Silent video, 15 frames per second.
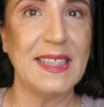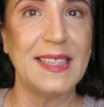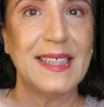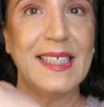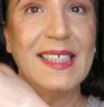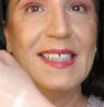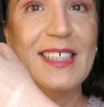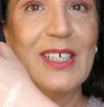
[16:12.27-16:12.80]

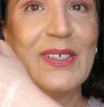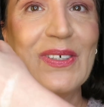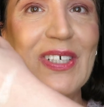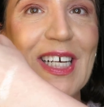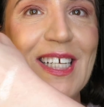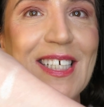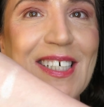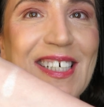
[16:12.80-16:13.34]
skin tone
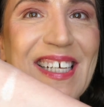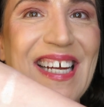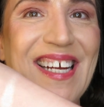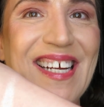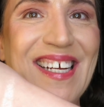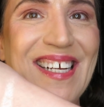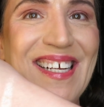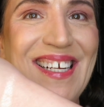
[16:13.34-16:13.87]
color.
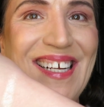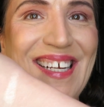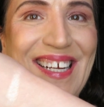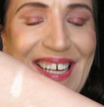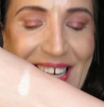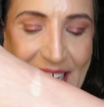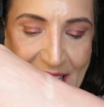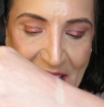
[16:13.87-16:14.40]

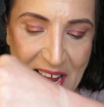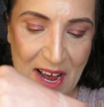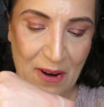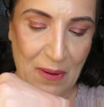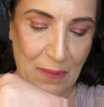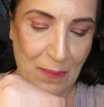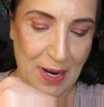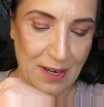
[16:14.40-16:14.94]

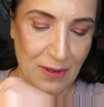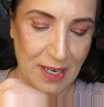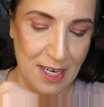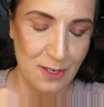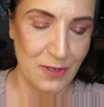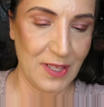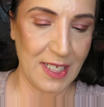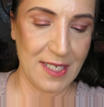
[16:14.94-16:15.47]
Oh, why don't
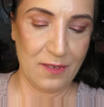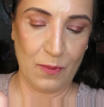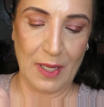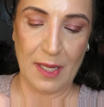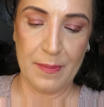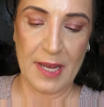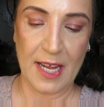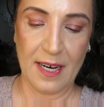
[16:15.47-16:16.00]
I do this
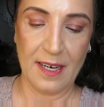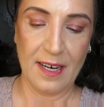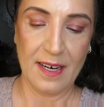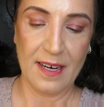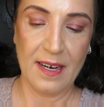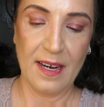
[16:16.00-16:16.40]
while I'm at it?